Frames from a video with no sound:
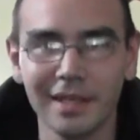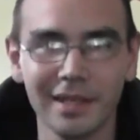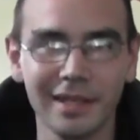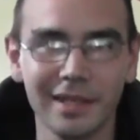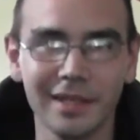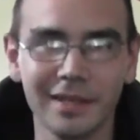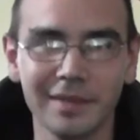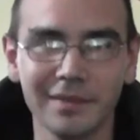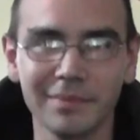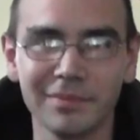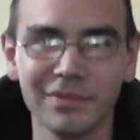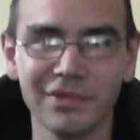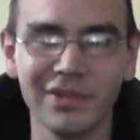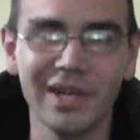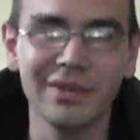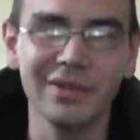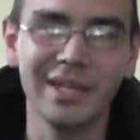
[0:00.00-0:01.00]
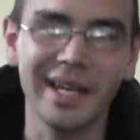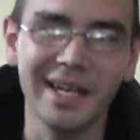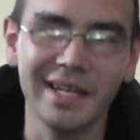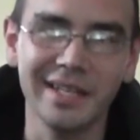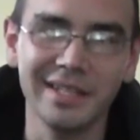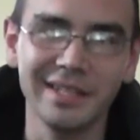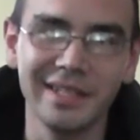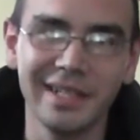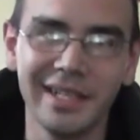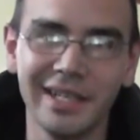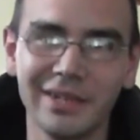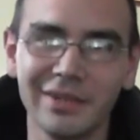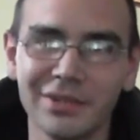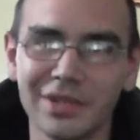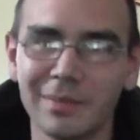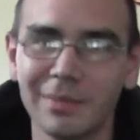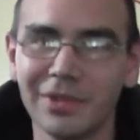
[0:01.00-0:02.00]
um, around Canada Day
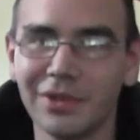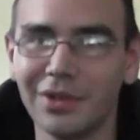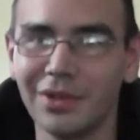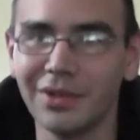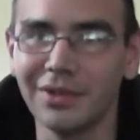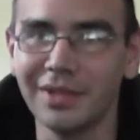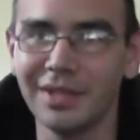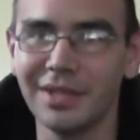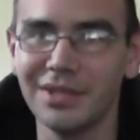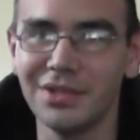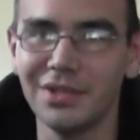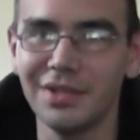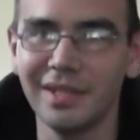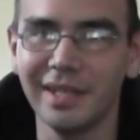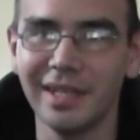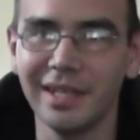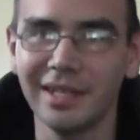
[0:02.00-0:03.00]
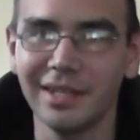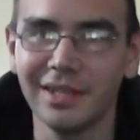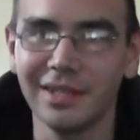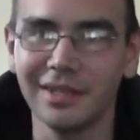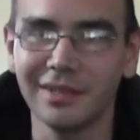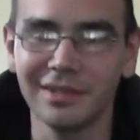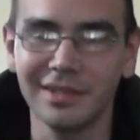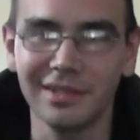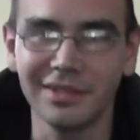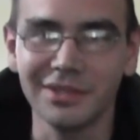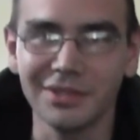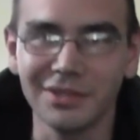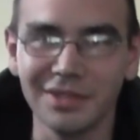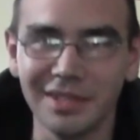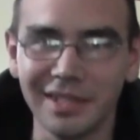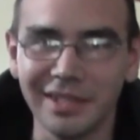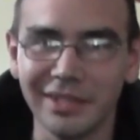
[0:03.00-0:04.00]
or some of the holidays you can get a, a
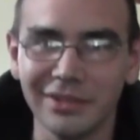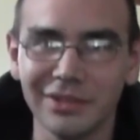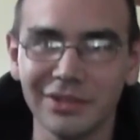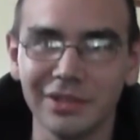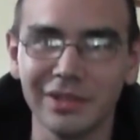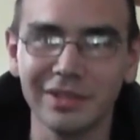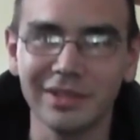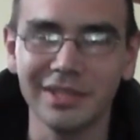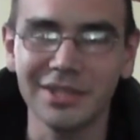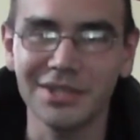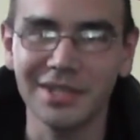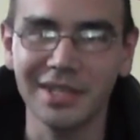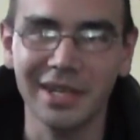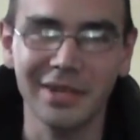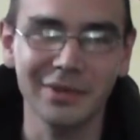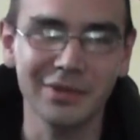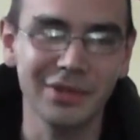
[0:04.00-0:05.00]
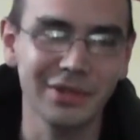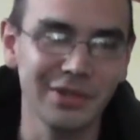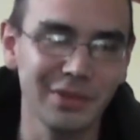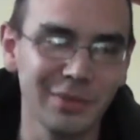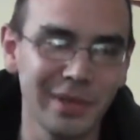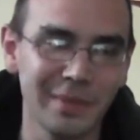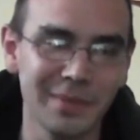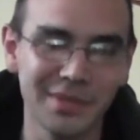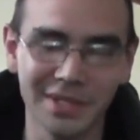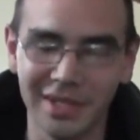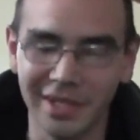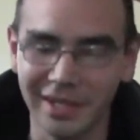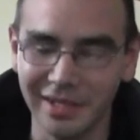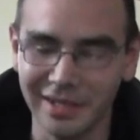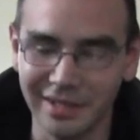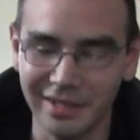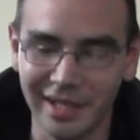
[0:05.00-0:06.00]
little deal or a discount on their
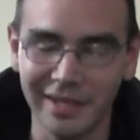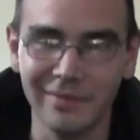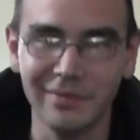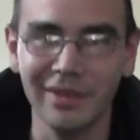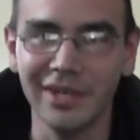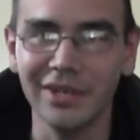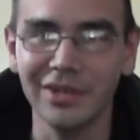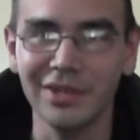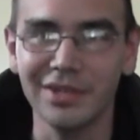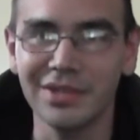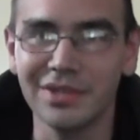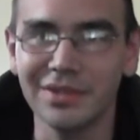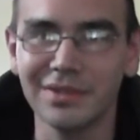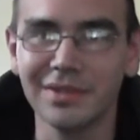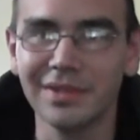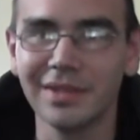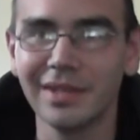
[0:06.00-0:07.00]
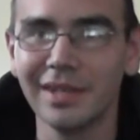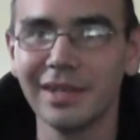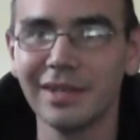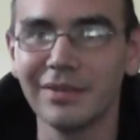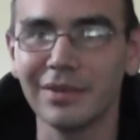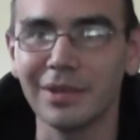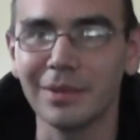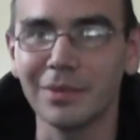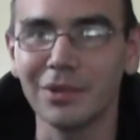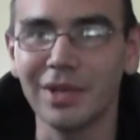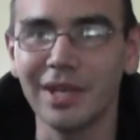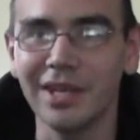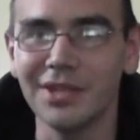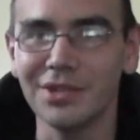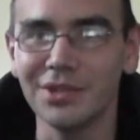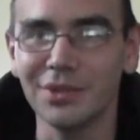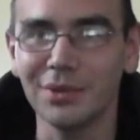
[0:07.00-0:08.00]
website and that varies from
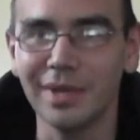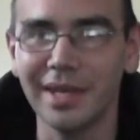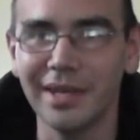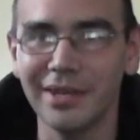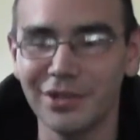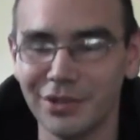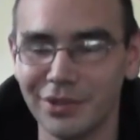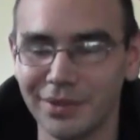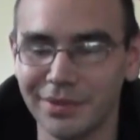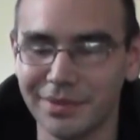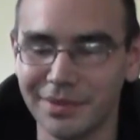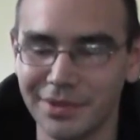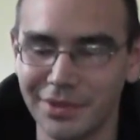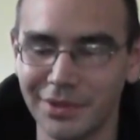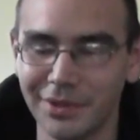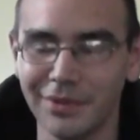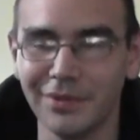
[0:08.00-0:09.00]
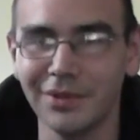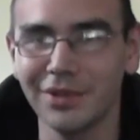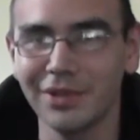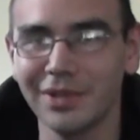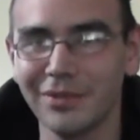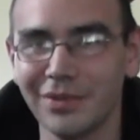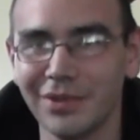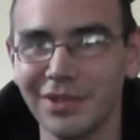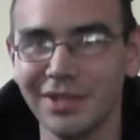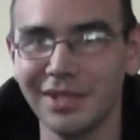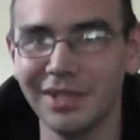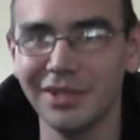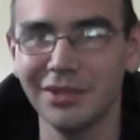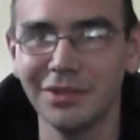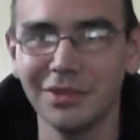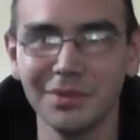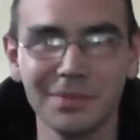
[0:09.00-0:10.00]
occasion to occasion so if you're looking for a
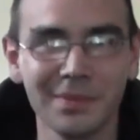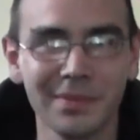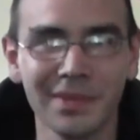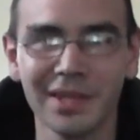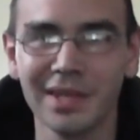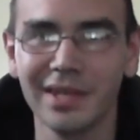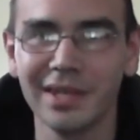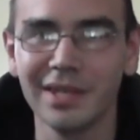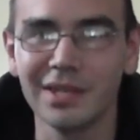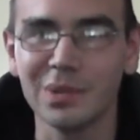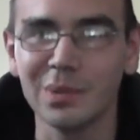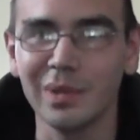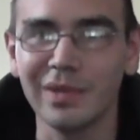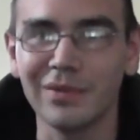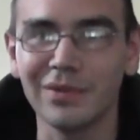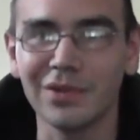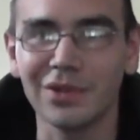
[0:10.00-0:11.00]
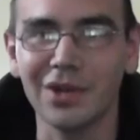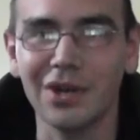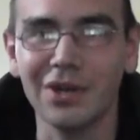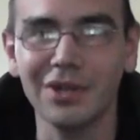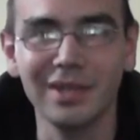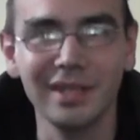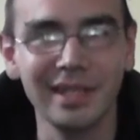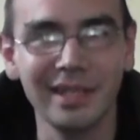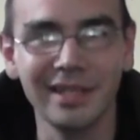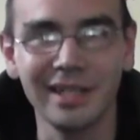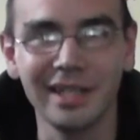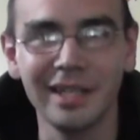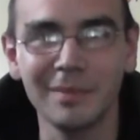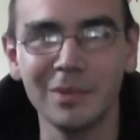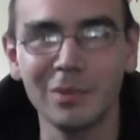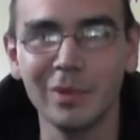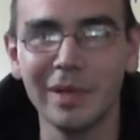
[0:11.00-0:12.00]
deal just wait for a holiday and
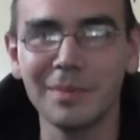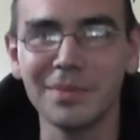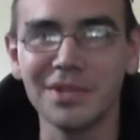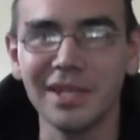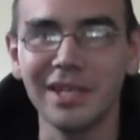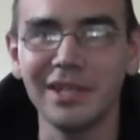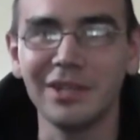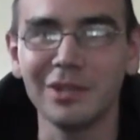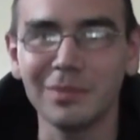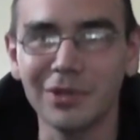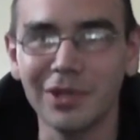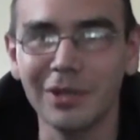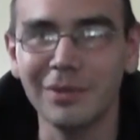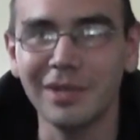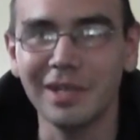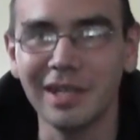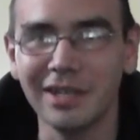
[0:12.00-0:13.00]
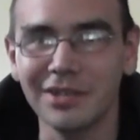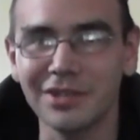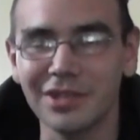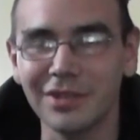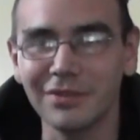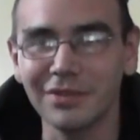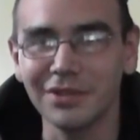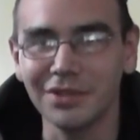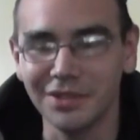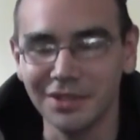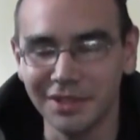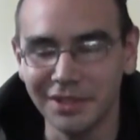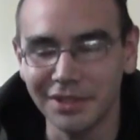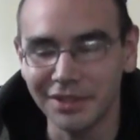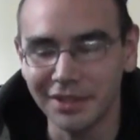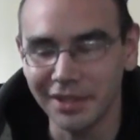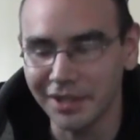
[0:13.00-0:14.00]
hit the website and you'll probably get yourself a little
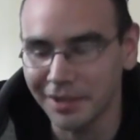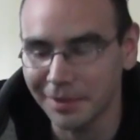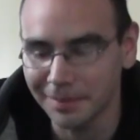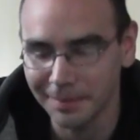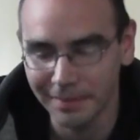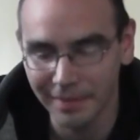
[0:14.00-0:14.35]
deal there